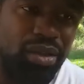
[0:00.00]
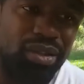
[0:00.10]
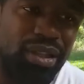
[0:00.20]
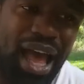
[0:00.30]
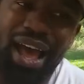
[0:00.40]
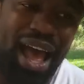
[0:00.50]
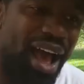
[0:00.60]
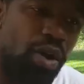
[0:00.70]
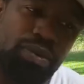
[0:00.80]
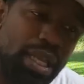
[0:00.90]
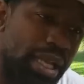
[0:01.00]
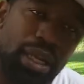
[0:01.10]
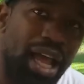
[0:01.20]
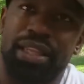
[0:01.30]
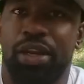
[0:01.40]
I don't dig
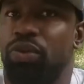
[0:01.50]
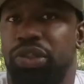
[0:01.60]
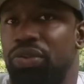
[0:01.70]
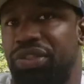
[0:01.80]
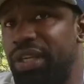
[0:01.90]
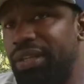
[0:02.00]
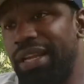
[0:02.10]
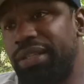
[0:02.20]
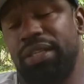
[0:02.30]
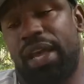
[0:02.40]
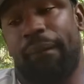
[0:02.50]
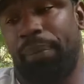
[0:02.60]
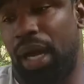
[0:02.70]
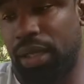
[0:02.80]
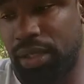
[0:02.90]
the no show shit. That shit's out of
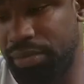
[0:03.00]
pocket for me.